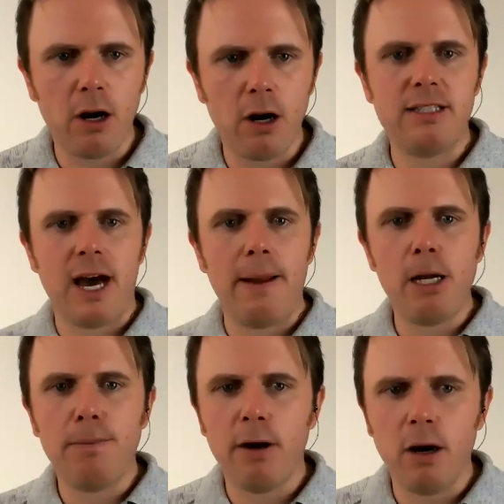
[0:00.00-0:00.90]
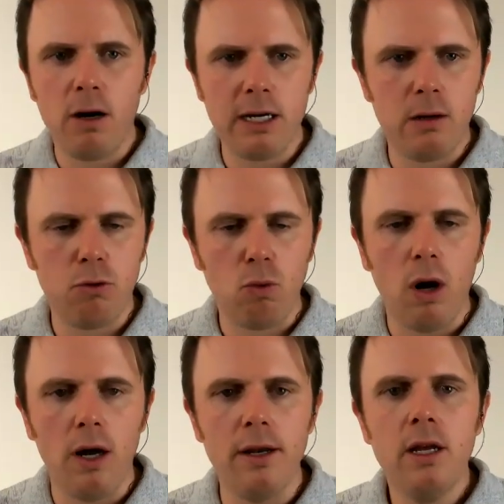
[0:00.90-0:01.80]
It's got to be a priority. Number
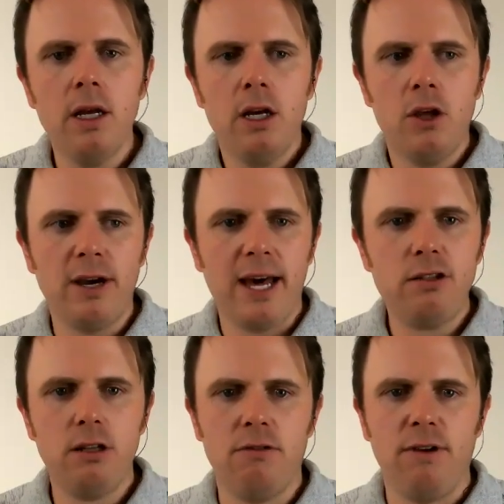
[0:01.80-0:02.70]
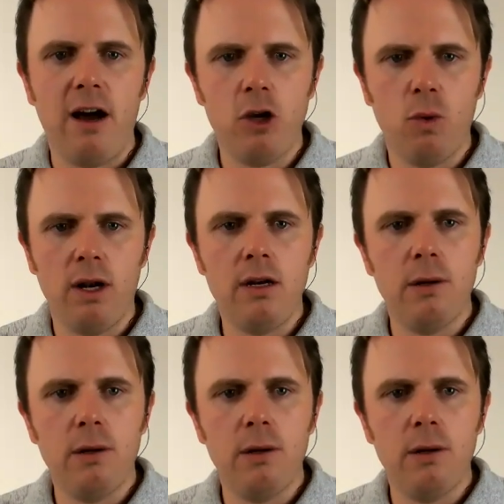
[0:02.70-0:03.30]
one, you got to see the value in it.